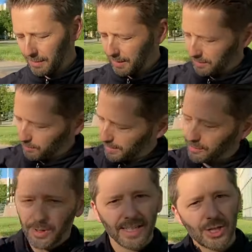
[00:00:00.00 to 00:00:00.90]
I mean, would
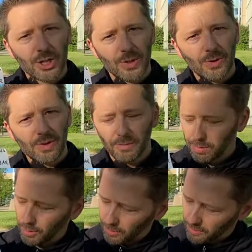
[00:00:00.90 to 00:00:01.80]
I really choose
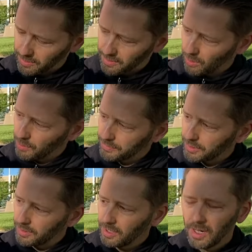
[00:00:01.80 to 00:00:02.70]
bullhorns
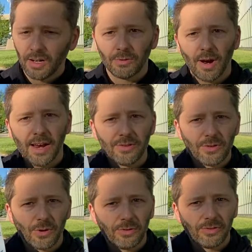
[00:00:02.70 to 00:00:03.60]
over
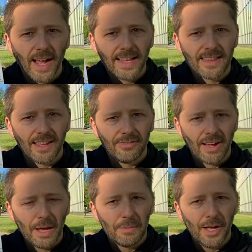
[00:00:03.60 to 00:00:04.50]
risers or flats
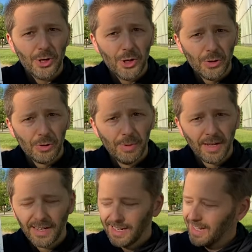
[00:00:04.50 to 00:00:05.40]
if I'm a
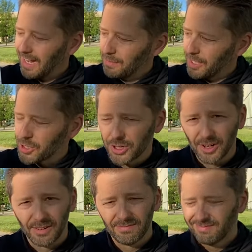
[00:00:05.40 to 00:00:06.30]
noob? I'm not
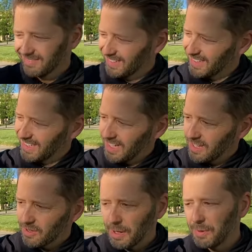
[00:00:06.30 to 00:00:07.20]
sure.
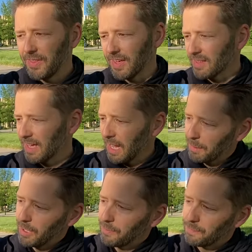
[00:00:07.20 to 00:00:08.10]
So how about this? How
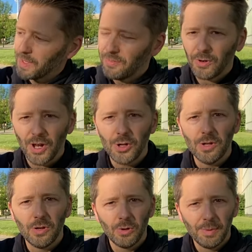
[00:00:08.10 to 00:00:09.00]
about if you're a
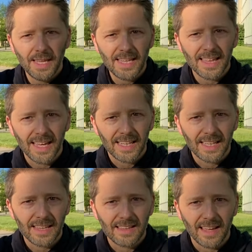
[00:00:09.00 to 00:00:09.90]
newbie
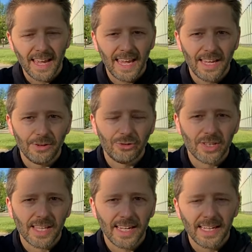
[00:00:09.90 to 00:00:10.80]
cyclist, you're
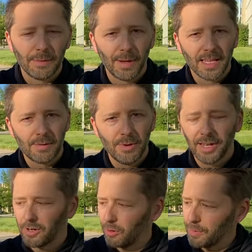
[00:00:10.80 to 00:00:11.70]
just getting into bike
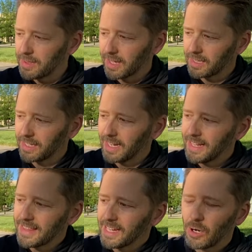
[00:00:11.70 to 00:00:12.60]
commuting or urban cycling,
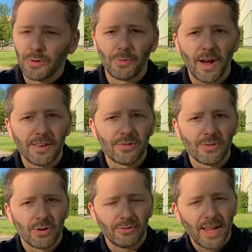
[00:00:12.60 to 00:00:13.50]
I'd say go with
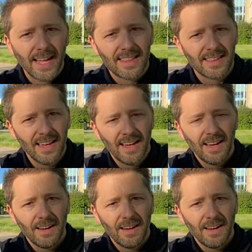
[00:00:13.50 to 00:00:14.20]
risers or flats.